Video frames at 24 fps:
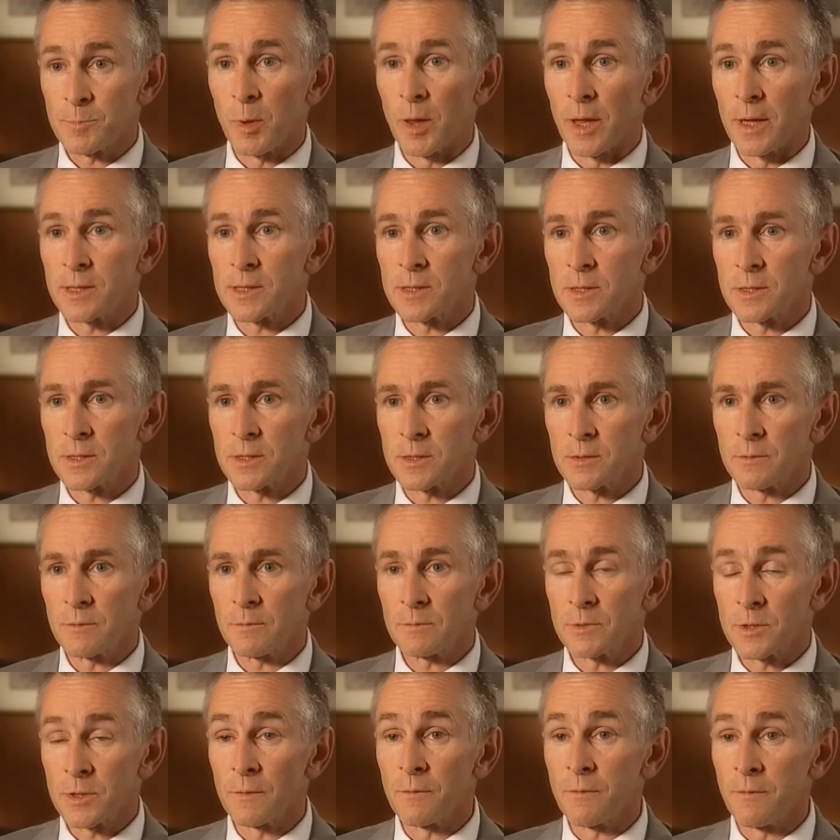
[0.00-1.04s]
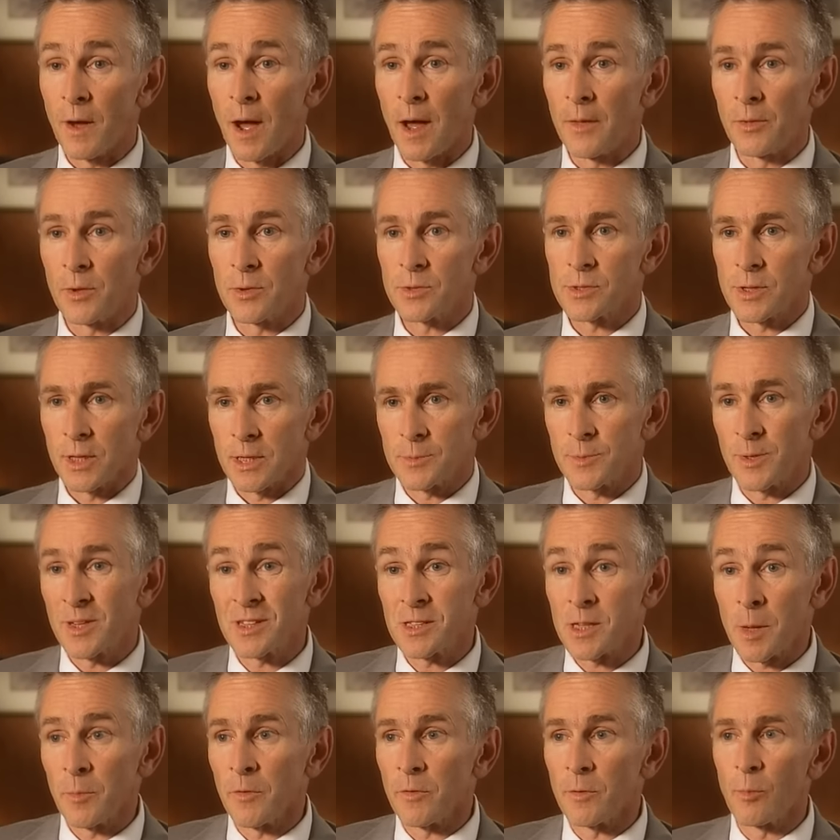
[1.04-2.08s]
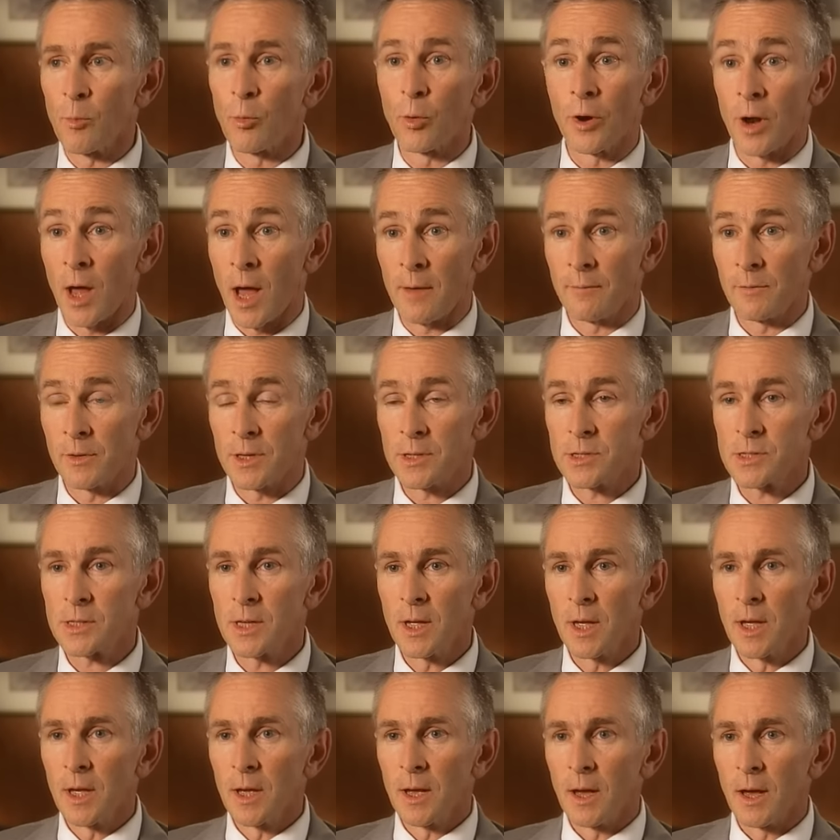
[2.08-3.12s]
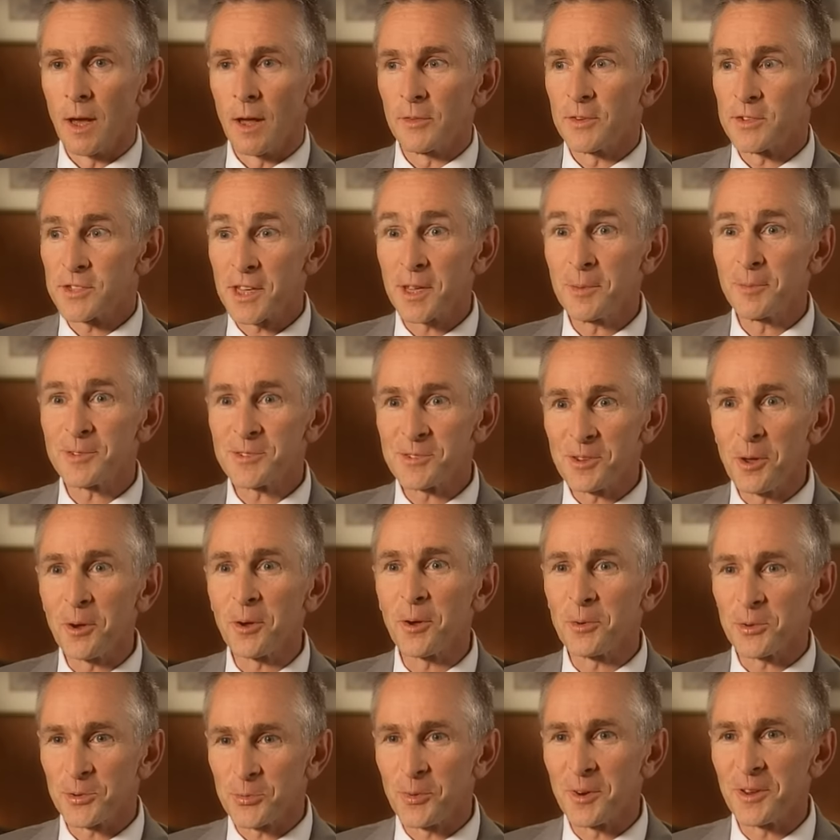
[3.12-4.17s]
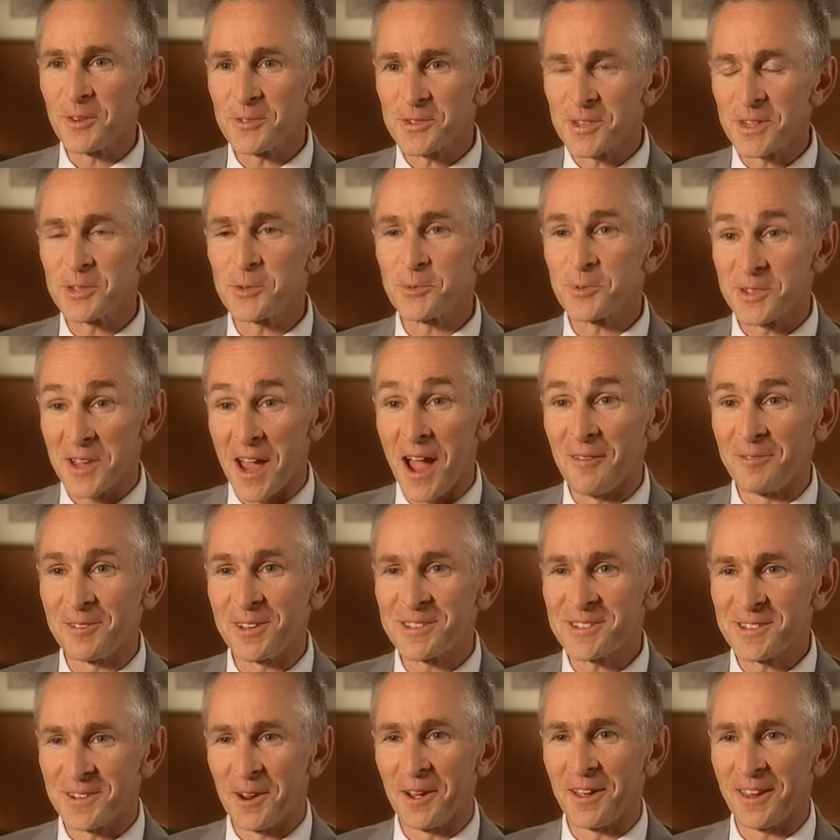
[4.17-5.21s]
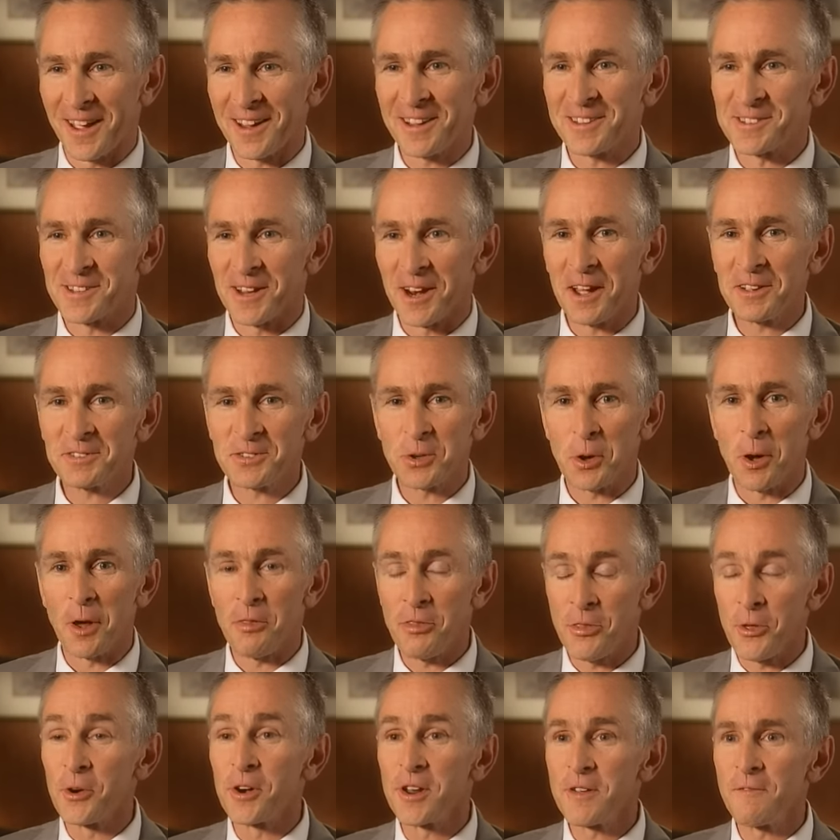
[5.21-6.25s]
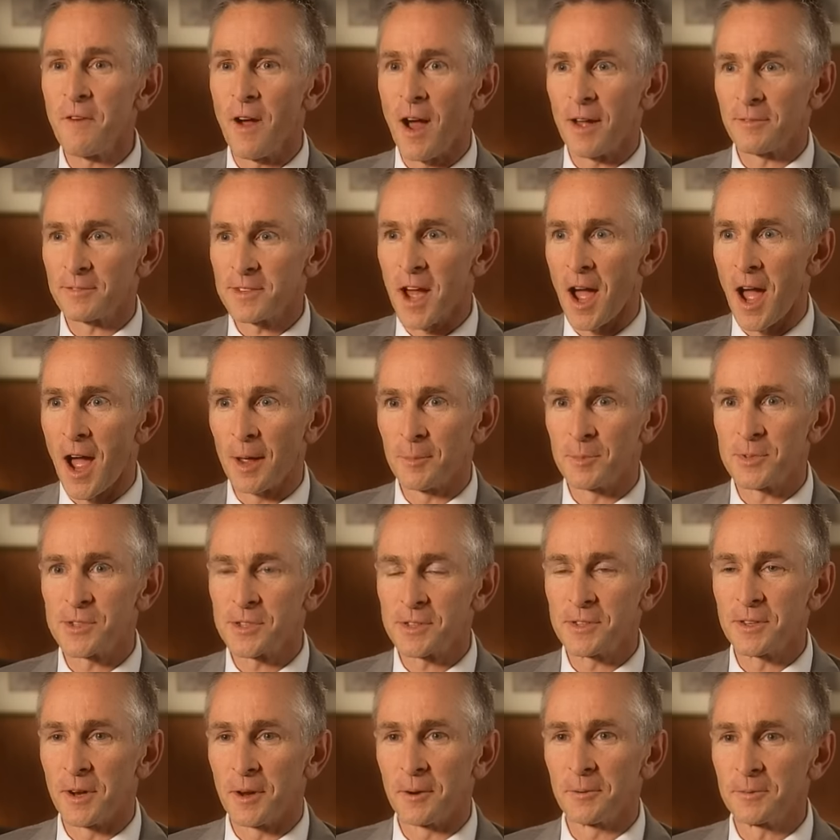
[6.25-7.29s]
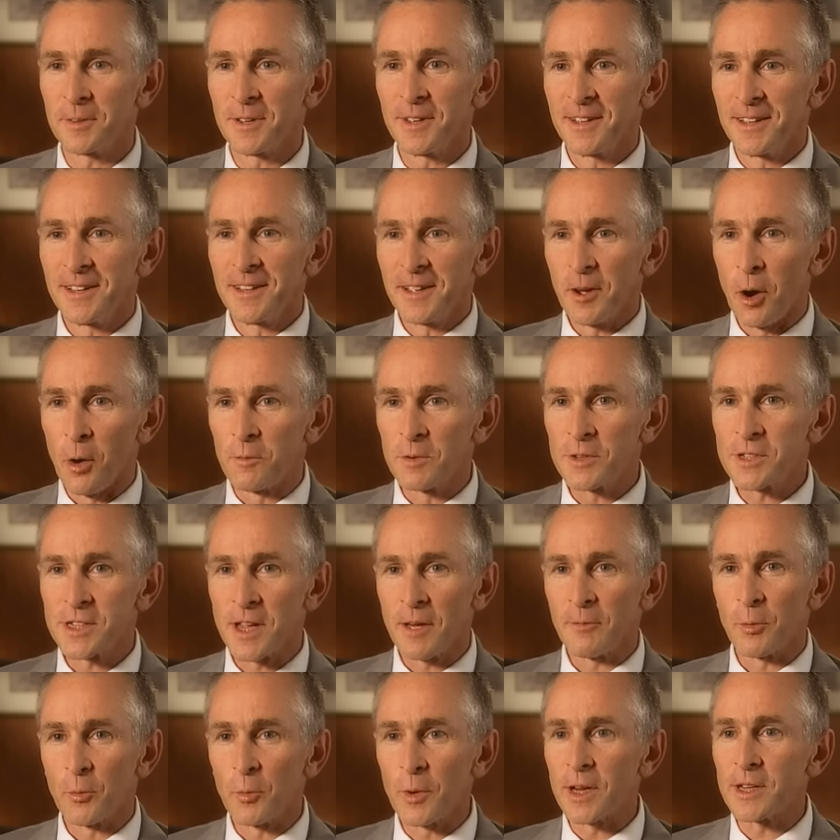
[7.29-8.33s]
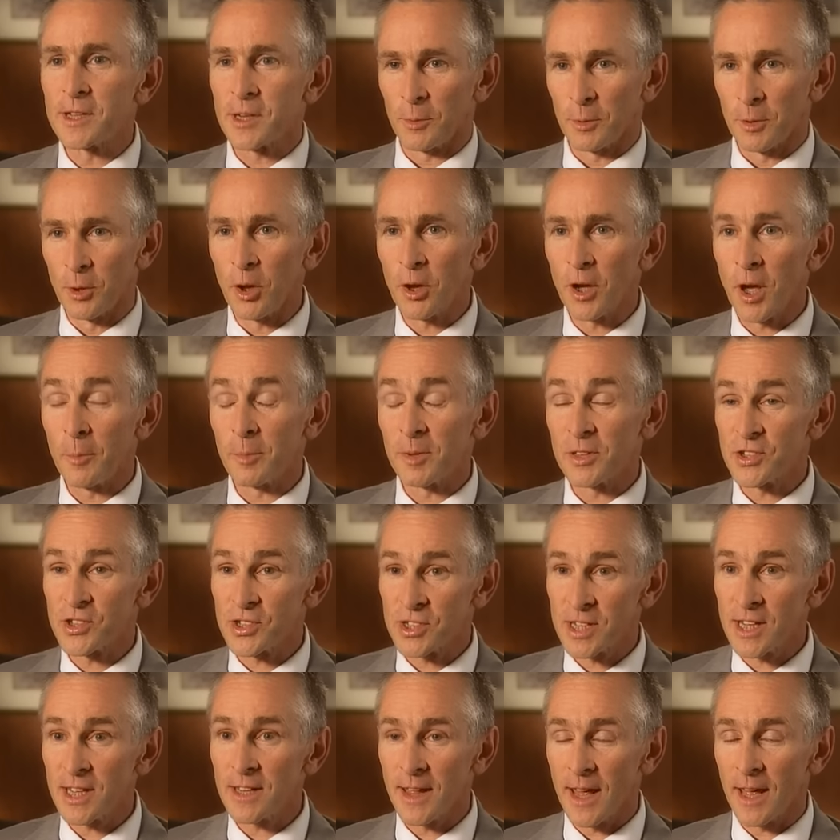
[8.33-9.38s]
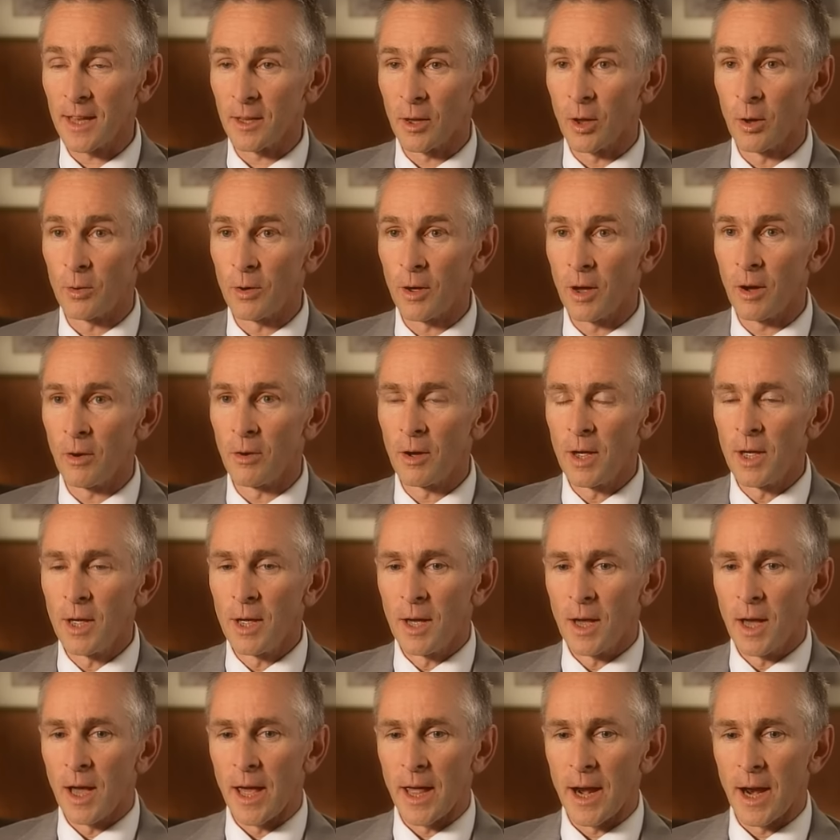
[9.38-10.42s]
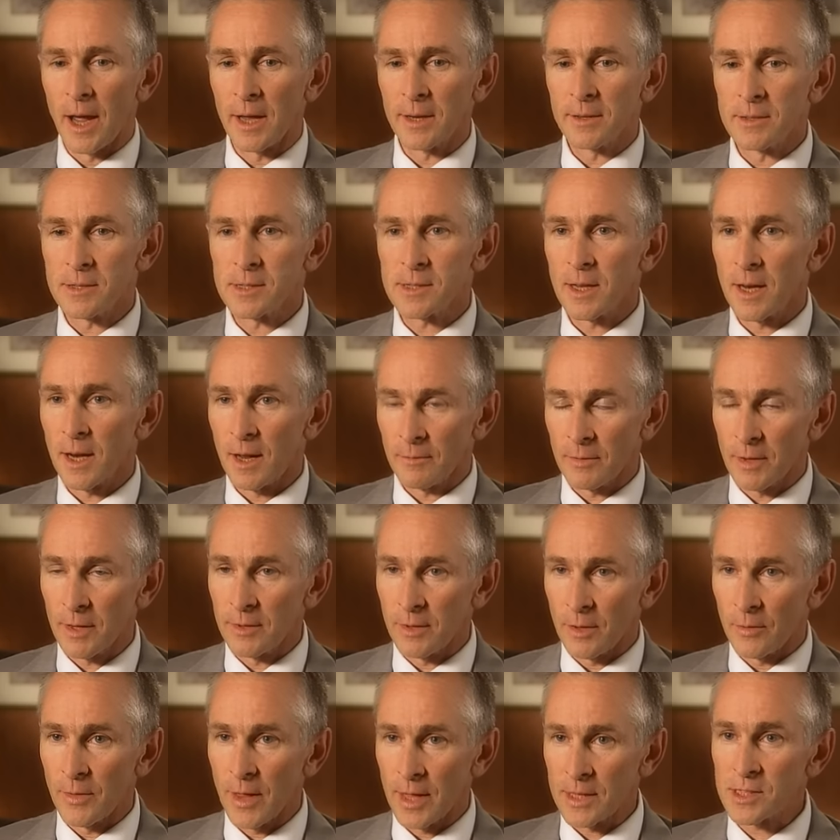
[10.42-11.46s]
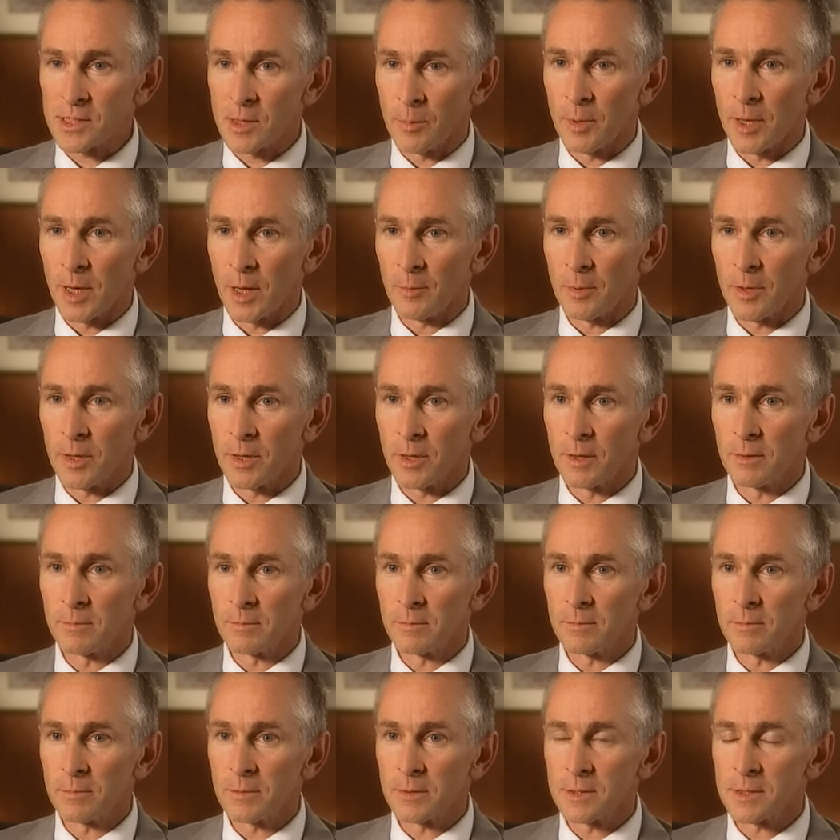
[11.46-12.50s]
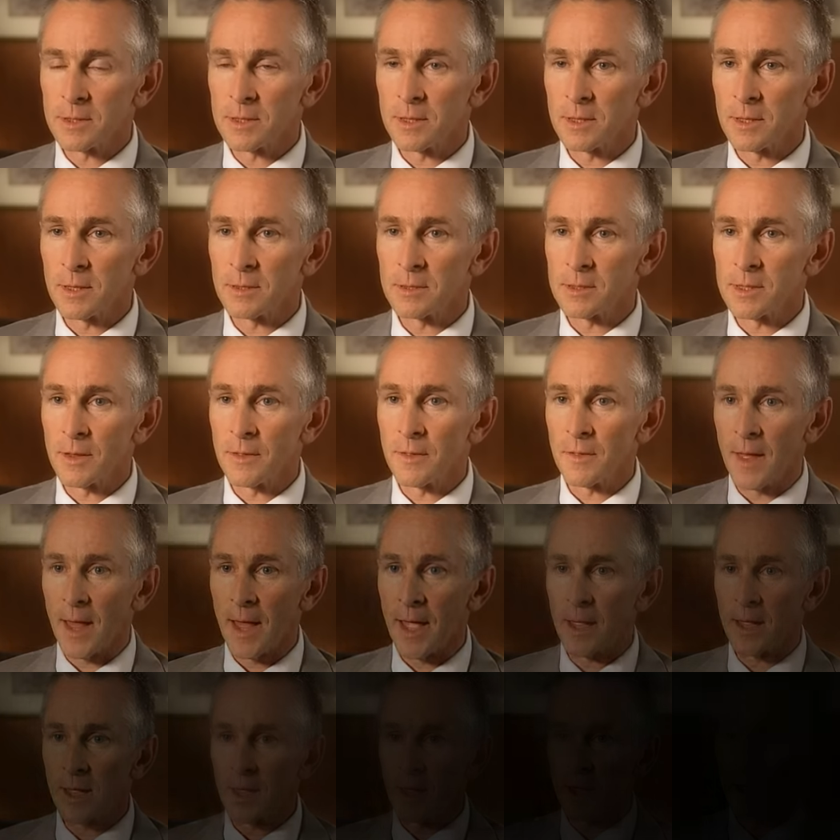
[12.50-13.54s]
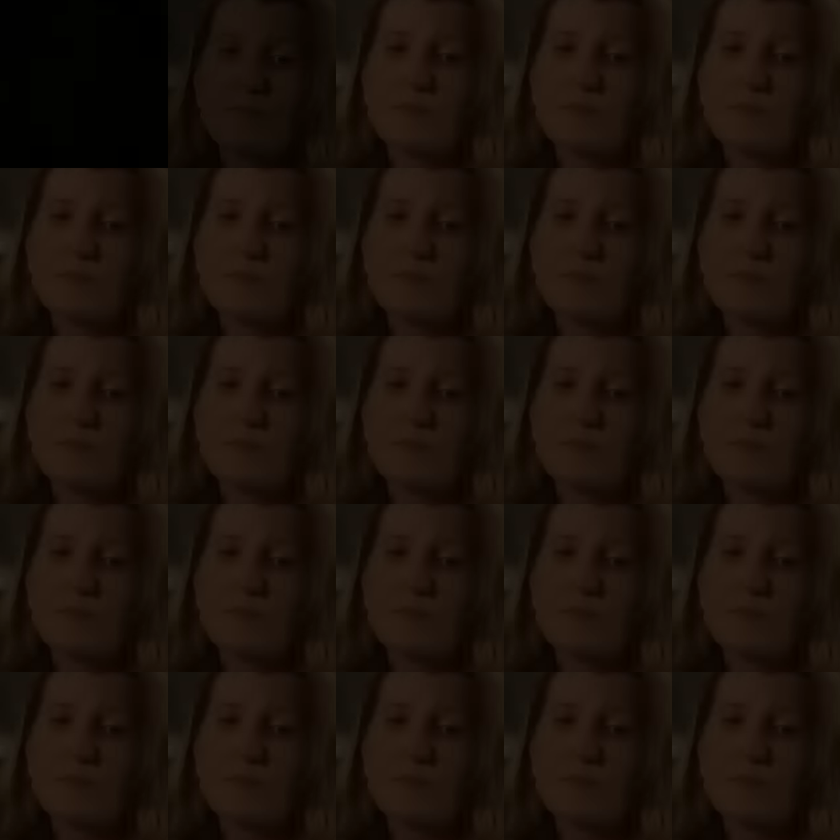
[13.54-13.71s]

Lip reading: places to find those things, because some of them weren't obvious. The Siemens logo was one of those things that was obvious. You know, like I said, I saw it 35 times, you know, over 7 weeks. I would look up and see that logo, and I just said, you know, that's somebody I'm gonna to thank.